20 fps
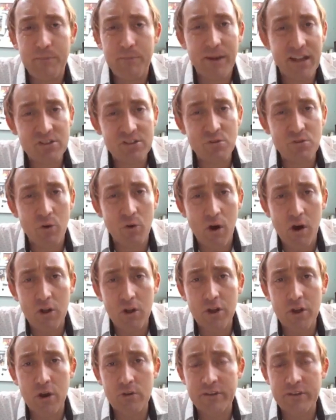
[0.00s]
But as you all
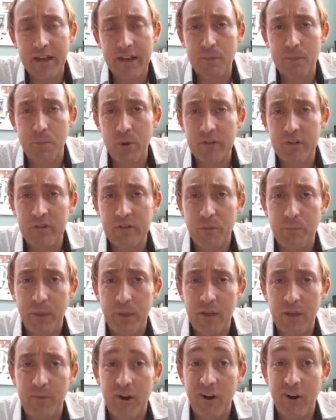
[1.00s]
know, data points in
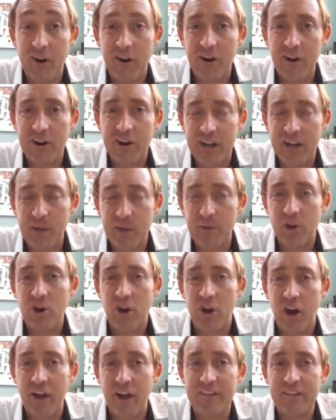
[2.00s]
Panama are hard to come
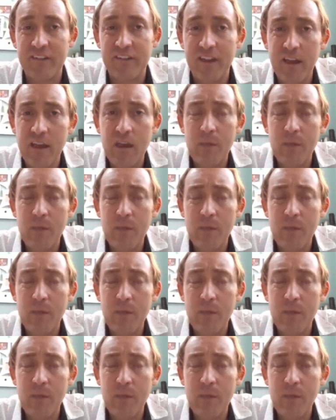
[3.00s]
across